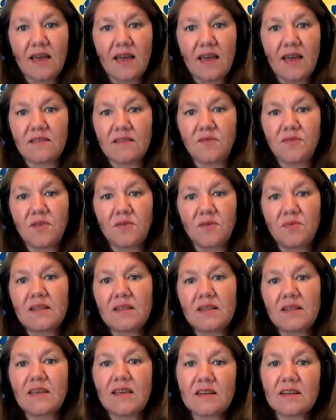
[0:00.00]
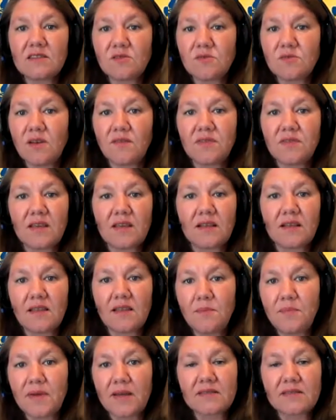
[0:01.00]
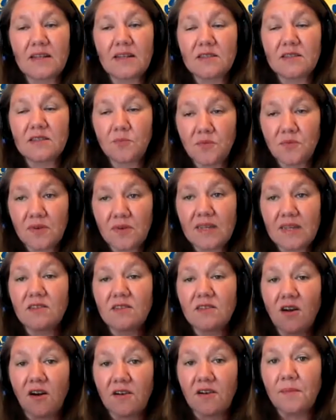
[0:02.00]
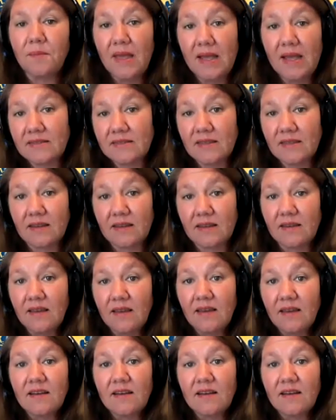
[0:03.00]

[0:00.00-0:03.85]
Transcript: And if you read mm-hmm. the history of the Olympics, it's pretty darn amazing.